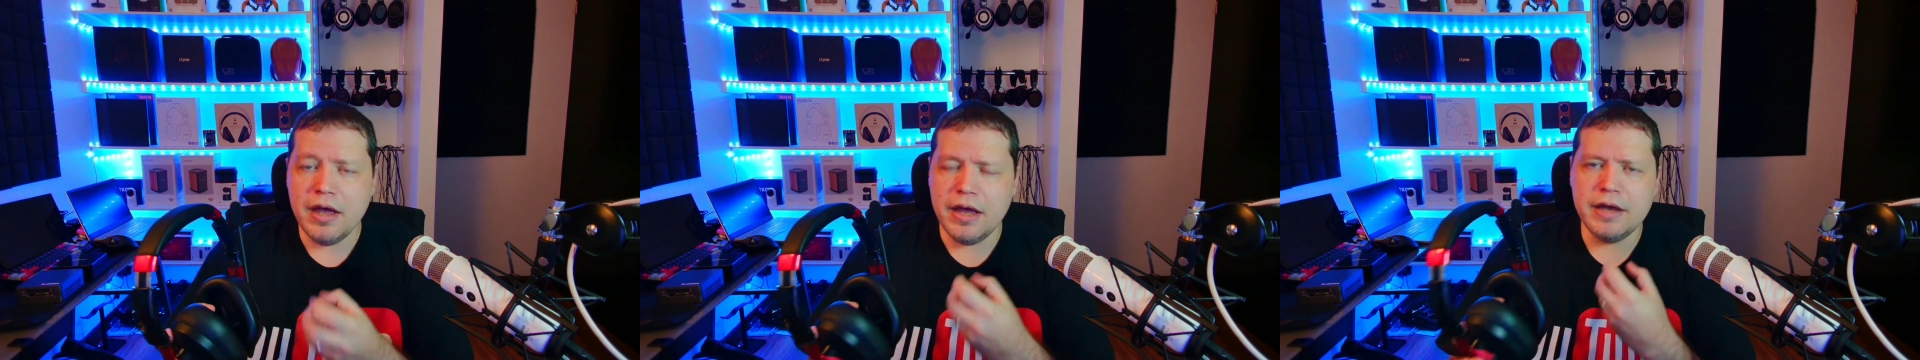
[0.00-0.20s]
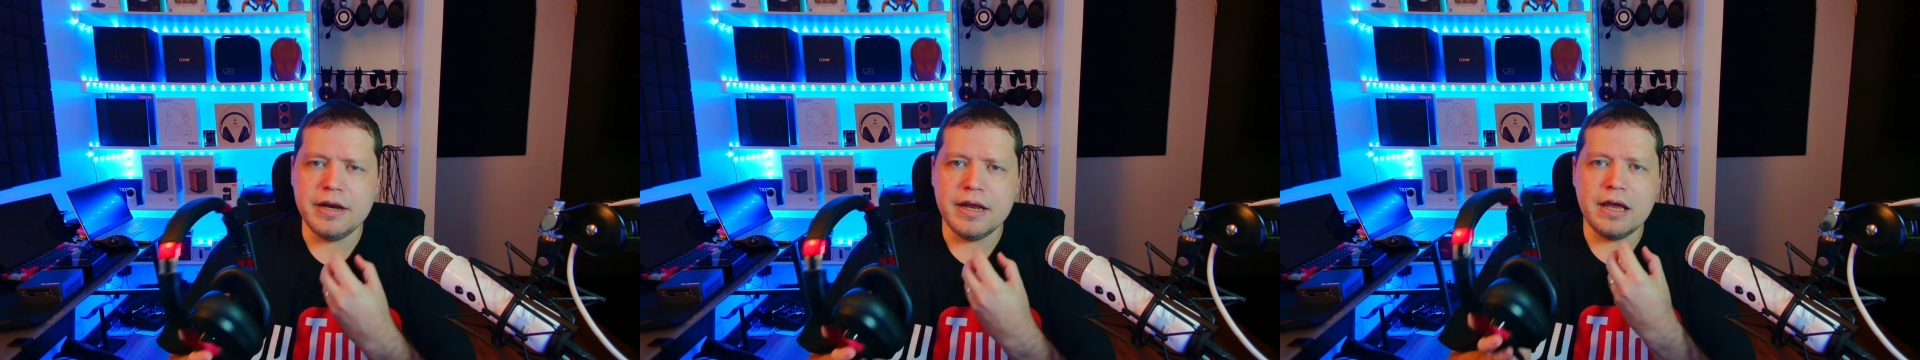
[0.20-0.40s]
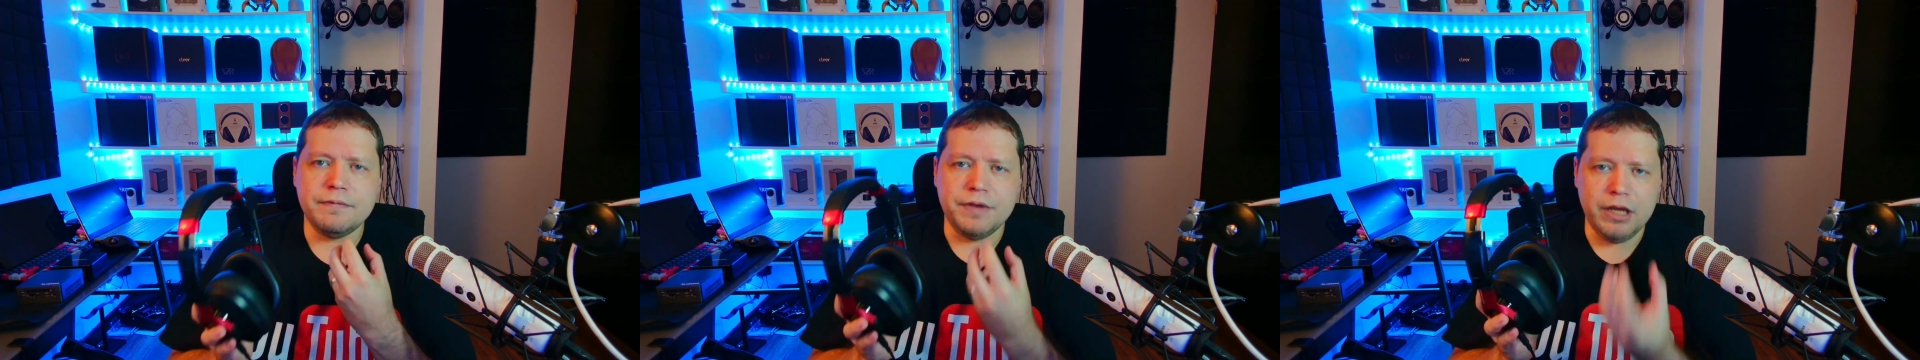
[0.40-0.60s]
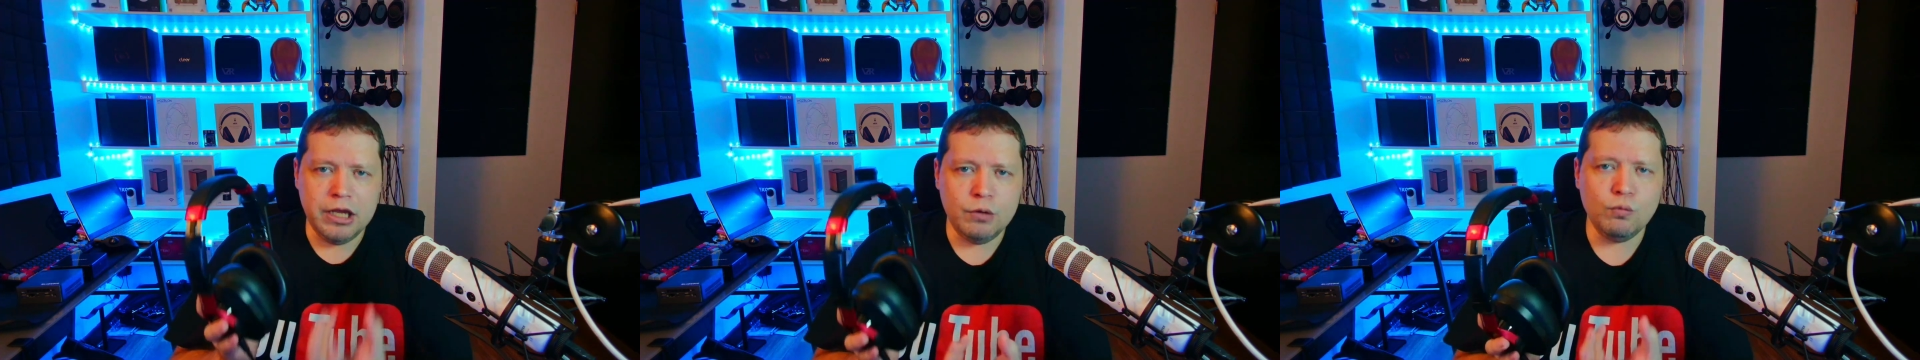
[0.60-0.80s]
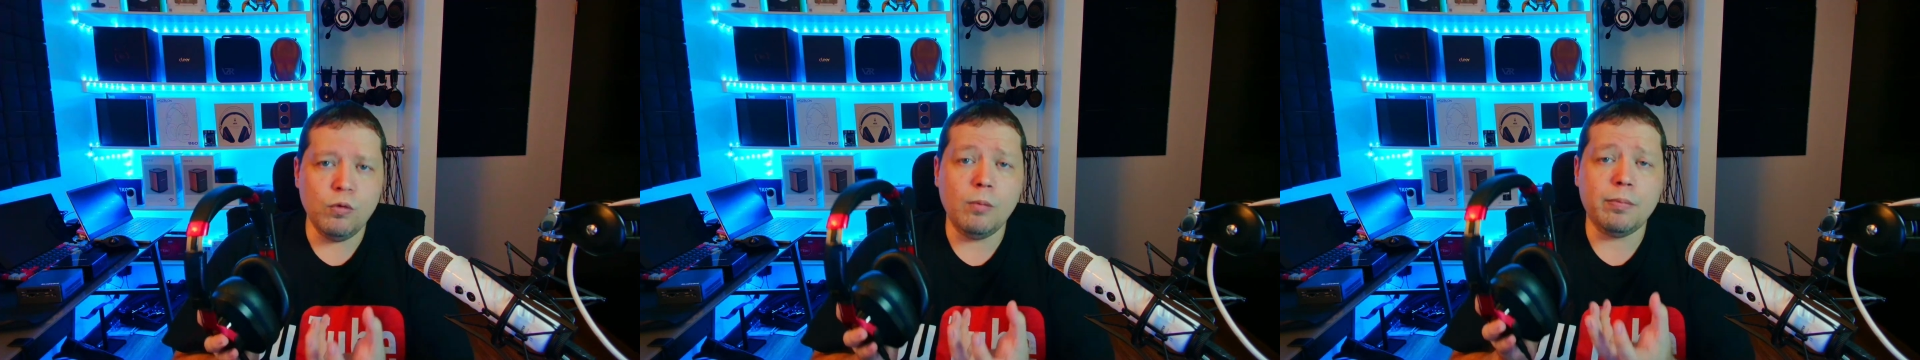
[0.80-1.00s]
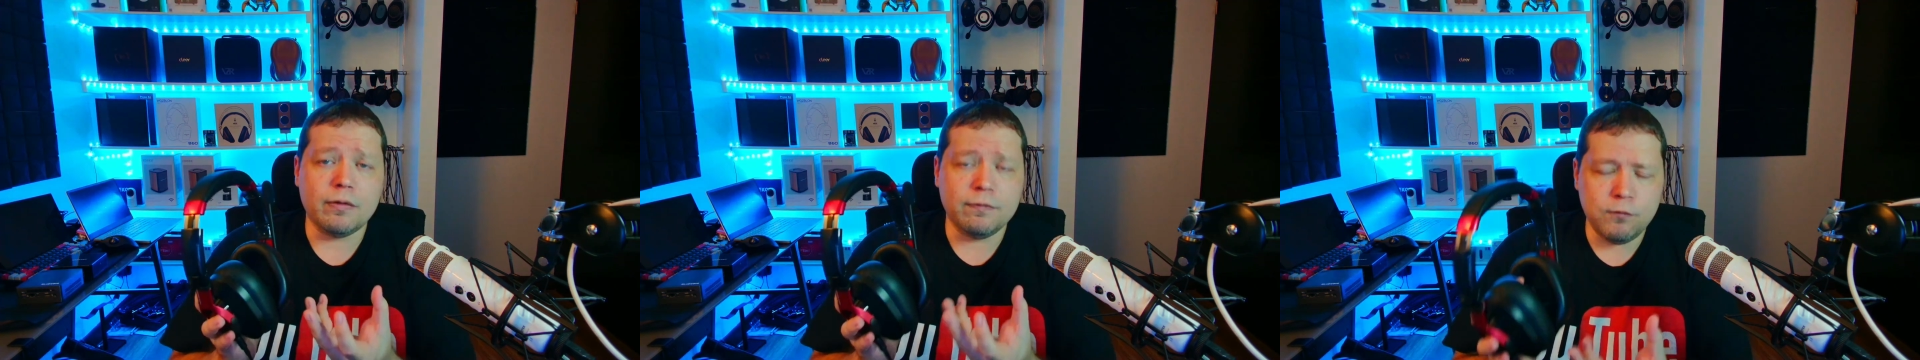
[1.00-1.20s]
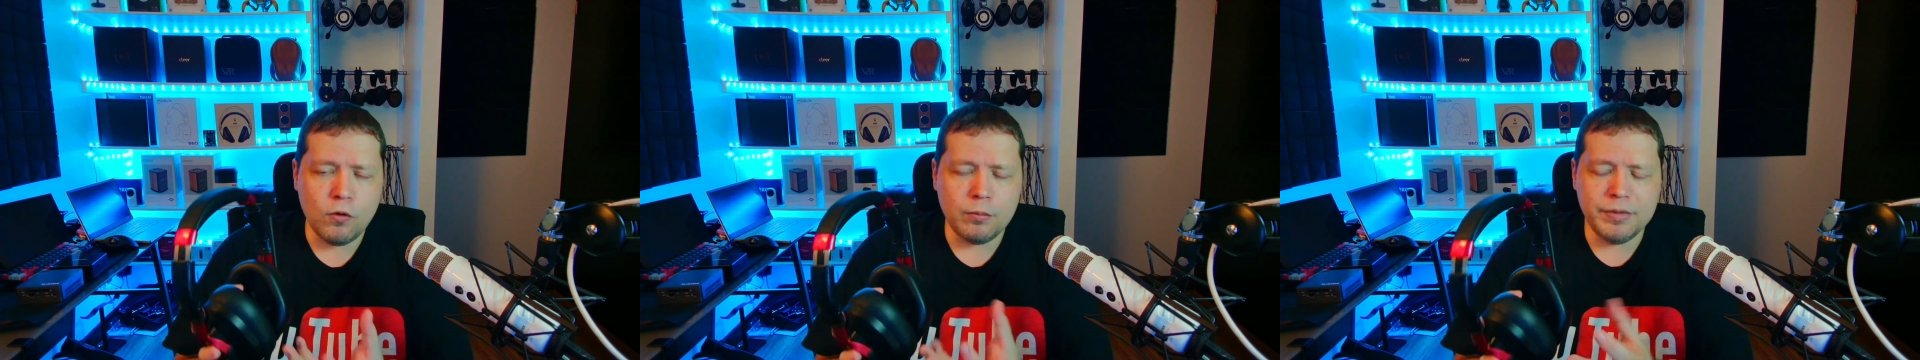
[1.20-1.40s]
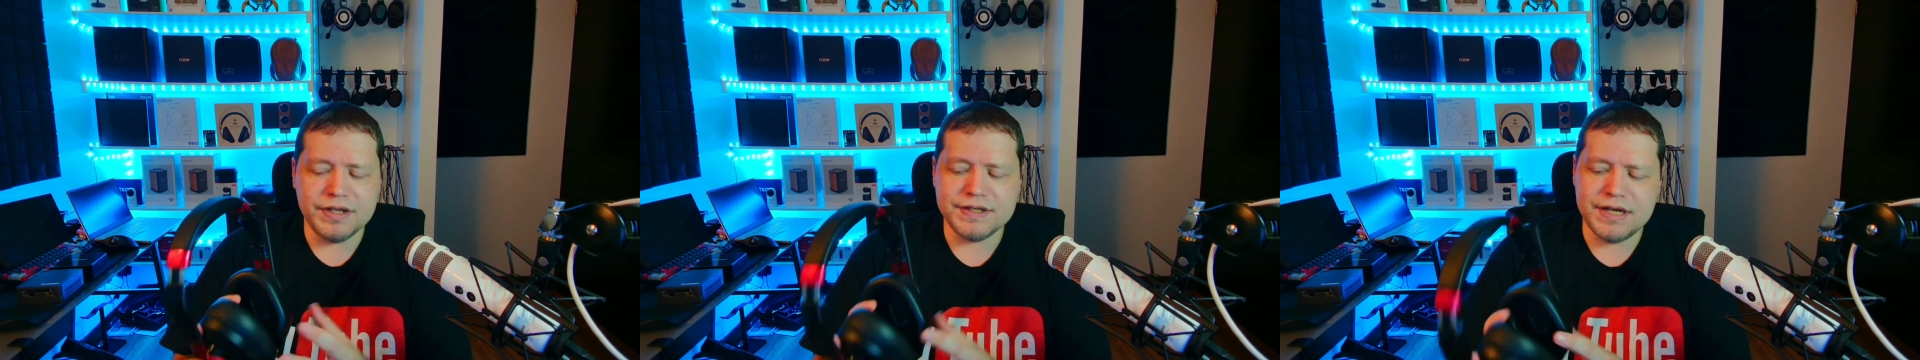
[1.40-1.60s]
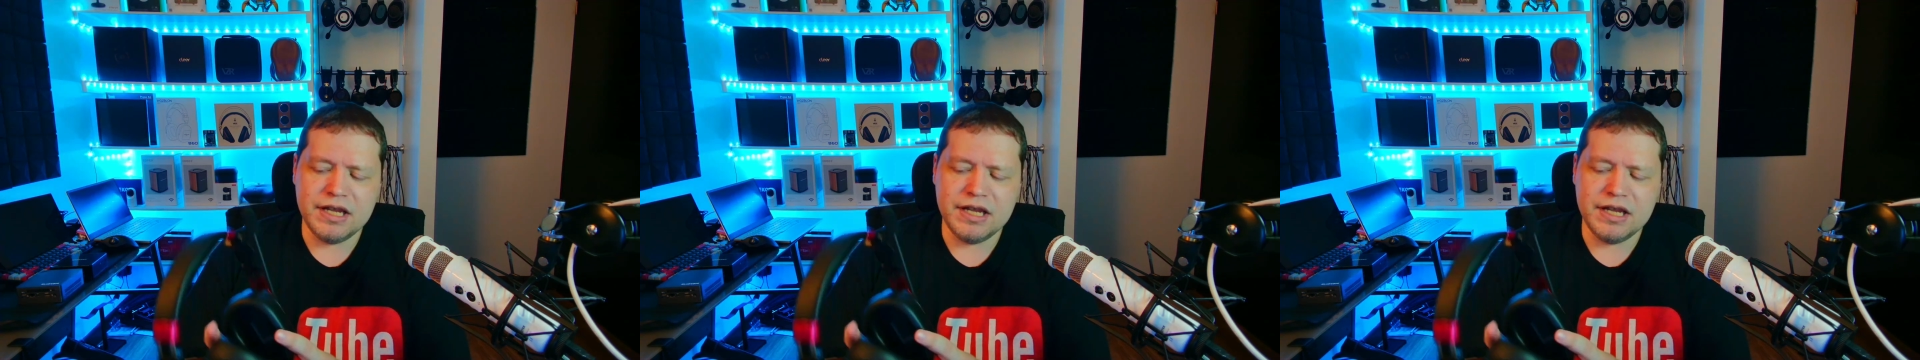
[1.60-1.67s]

and have equal performance,